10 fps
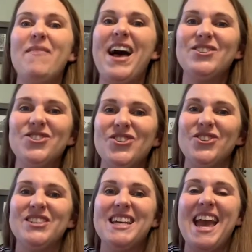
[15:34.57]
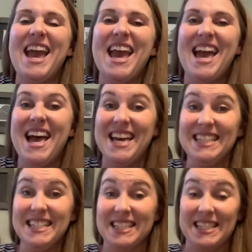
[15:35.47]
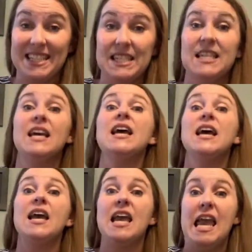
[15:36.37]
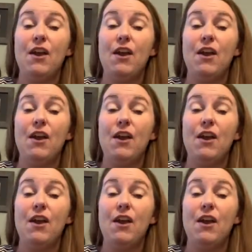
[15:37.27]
monster dance.